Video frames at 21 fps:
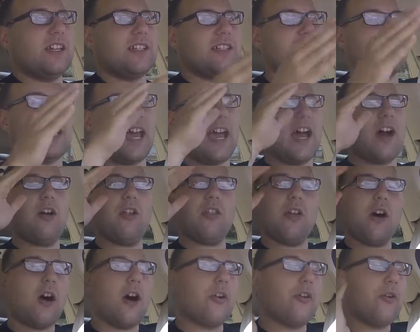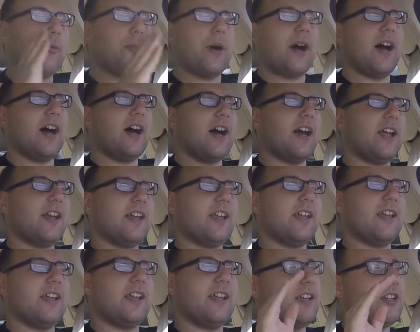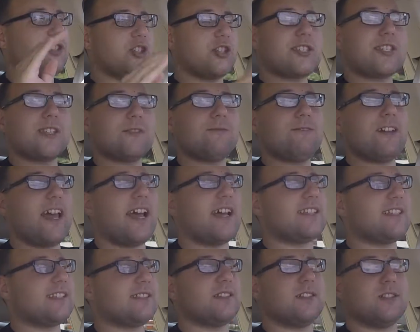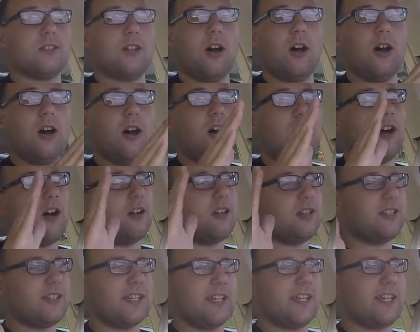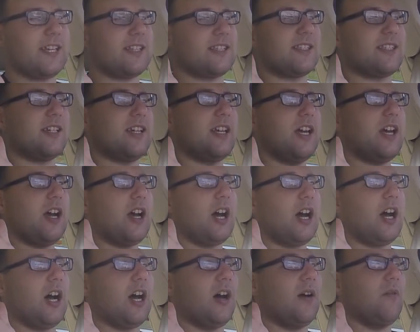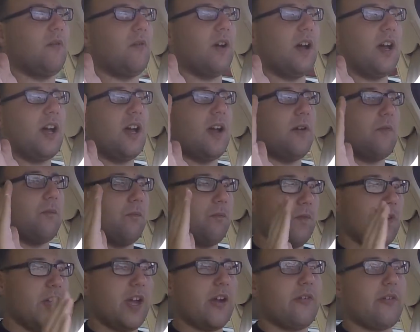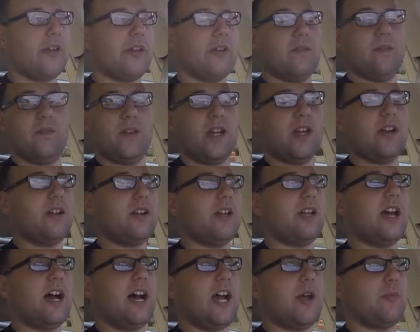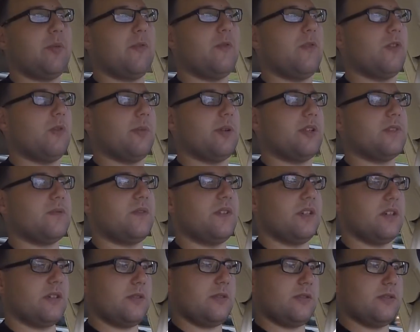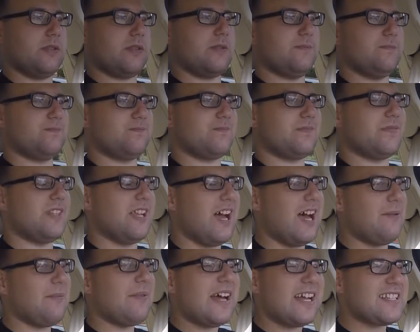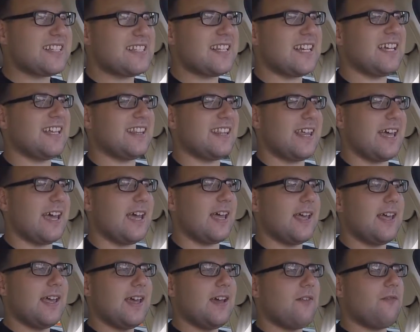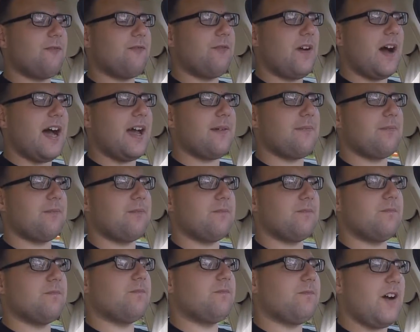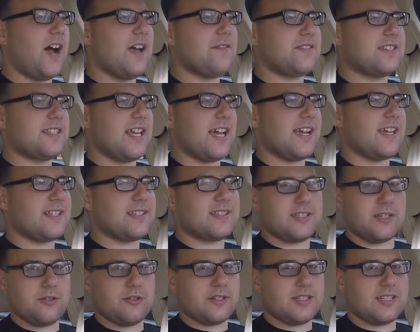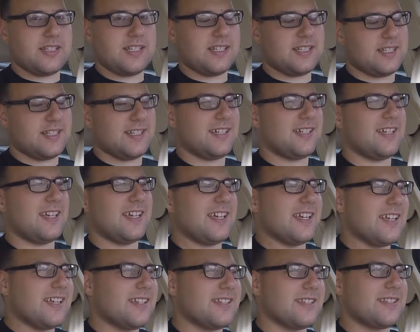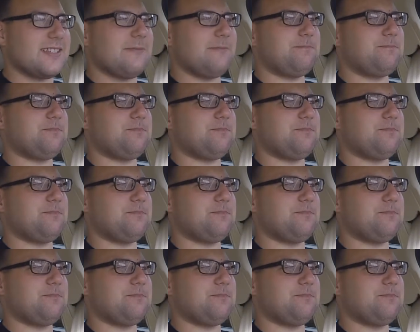down the Autobahn just as fast as a long list of very, very high performance vehicles. Now, I'm not saying that 5 seconds 0 to 60 is